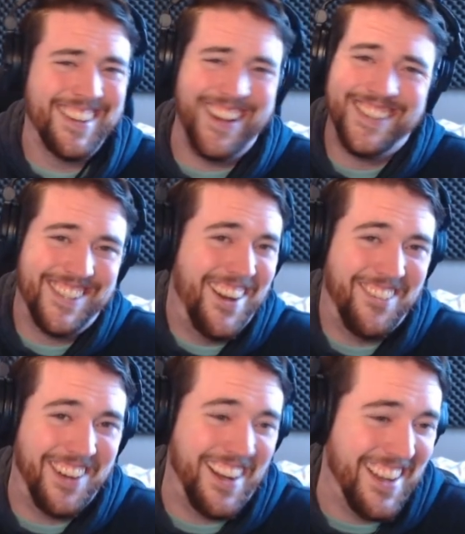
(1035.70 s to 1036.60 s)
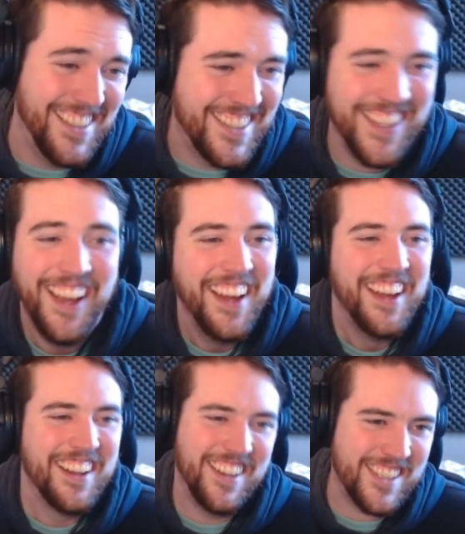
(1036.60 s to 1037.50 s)
That's not what it is.
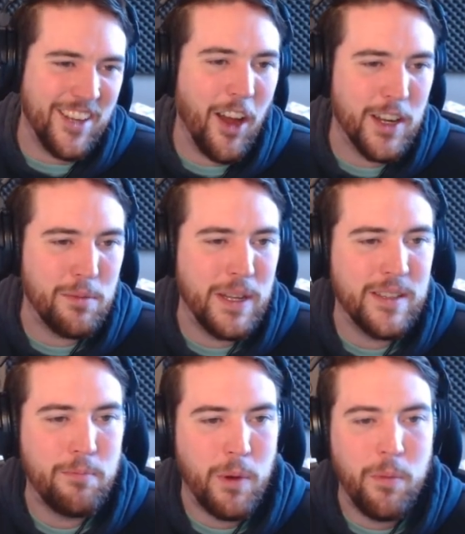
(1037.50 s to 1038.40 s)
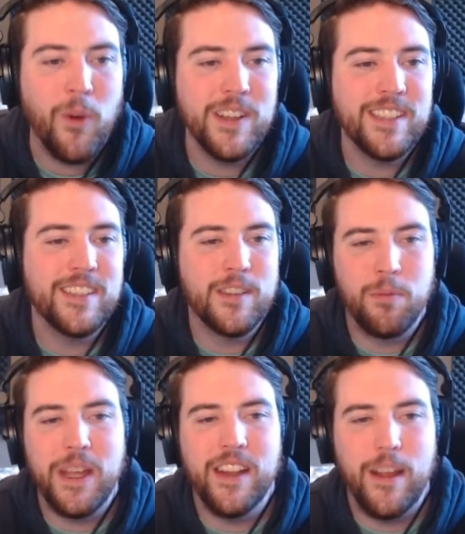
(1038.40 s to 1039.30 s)
This condiment purports
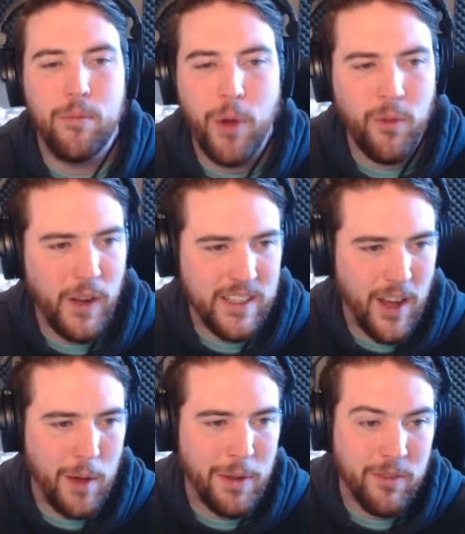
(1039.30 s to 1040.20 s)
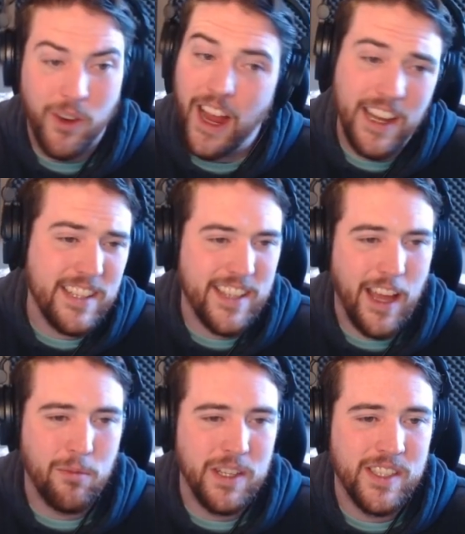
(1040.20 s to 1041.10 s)
to be the perfect topping for any
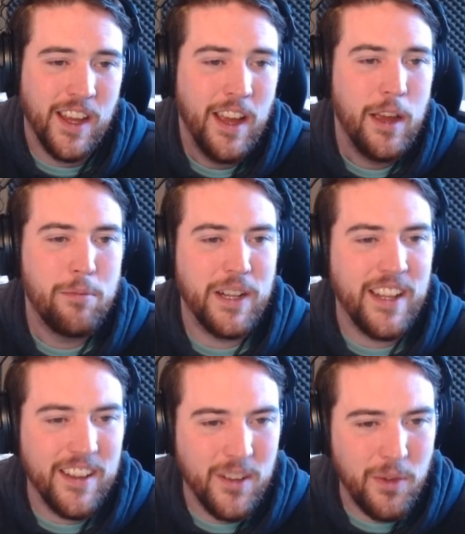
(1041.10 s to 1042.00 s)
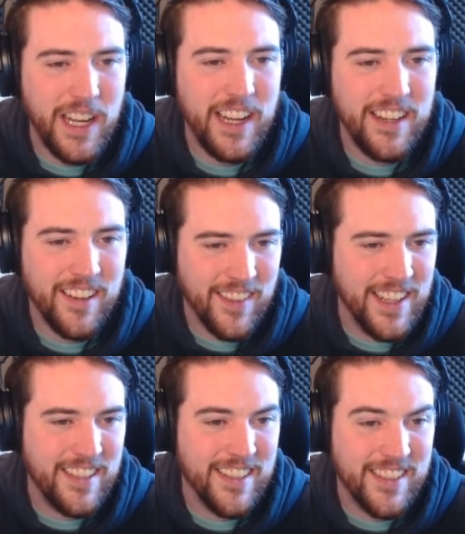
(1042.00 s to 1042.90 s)
sandwich, but the ingredient
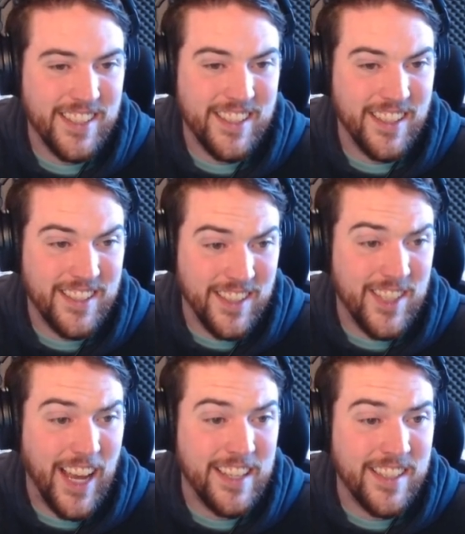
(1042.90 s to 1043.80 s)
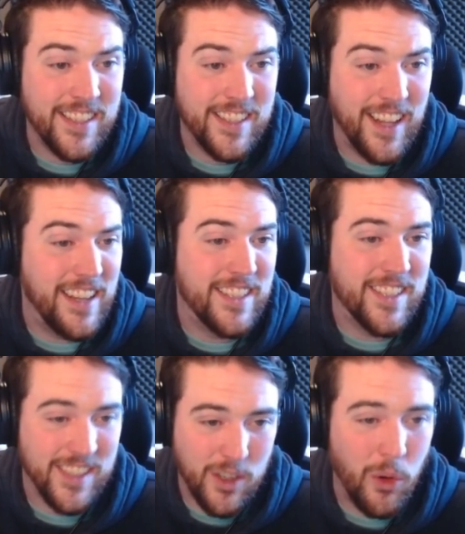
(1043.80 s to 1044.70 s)
list suggests that
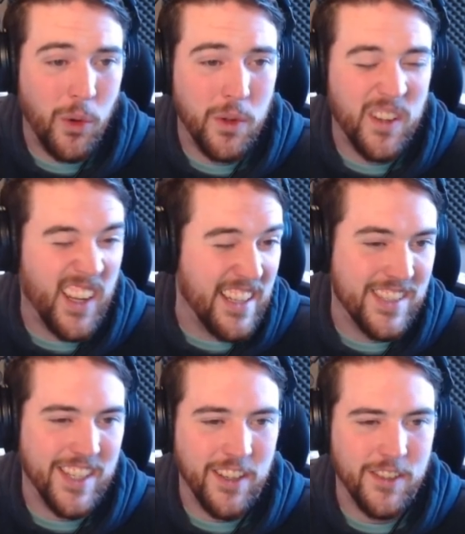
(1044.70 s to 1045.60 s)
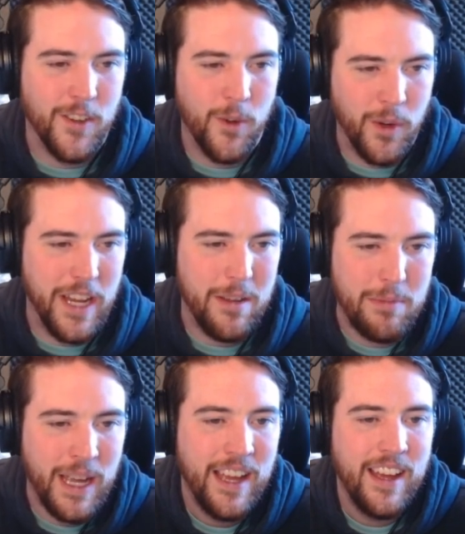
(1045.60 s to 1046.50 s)
it's just old congealed cream
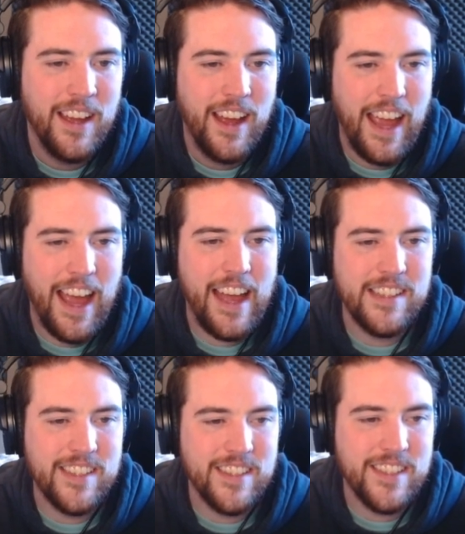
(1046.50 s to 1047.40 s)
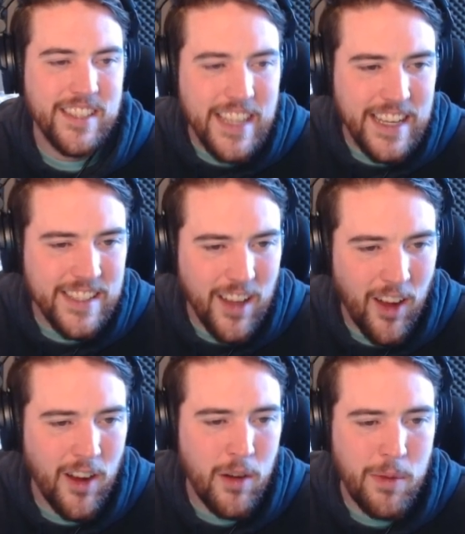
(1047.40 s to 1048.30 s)
adds sleaze
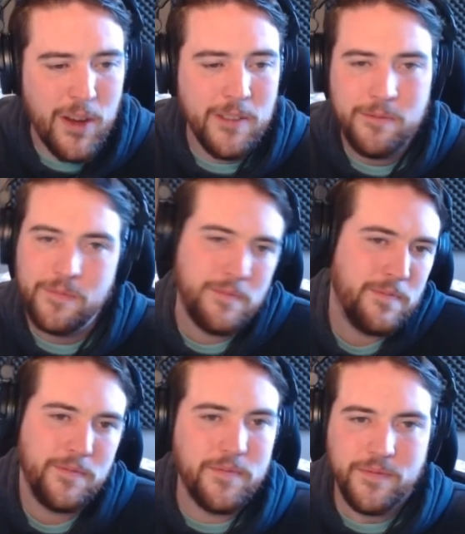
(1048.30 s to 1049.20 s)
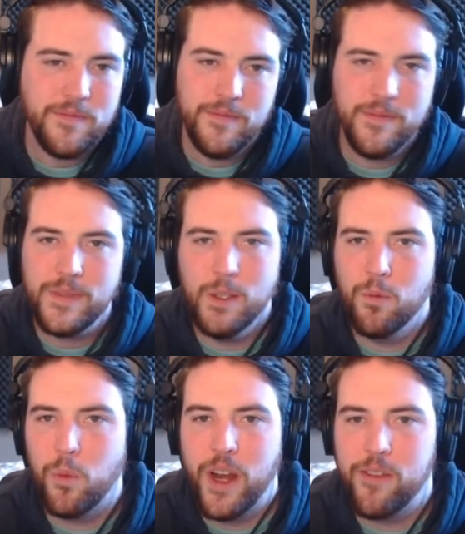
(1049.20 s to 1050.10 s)
armor,
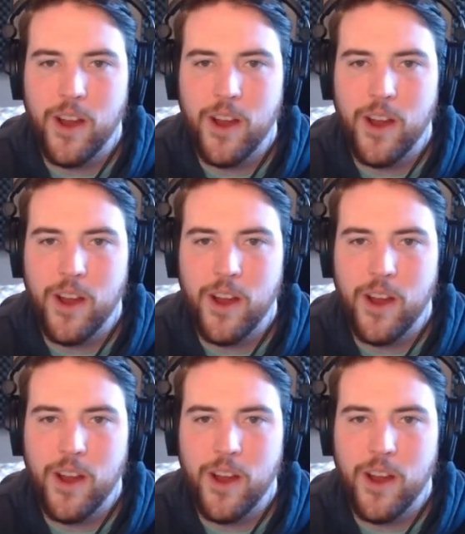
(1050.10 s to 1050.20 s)
whatever,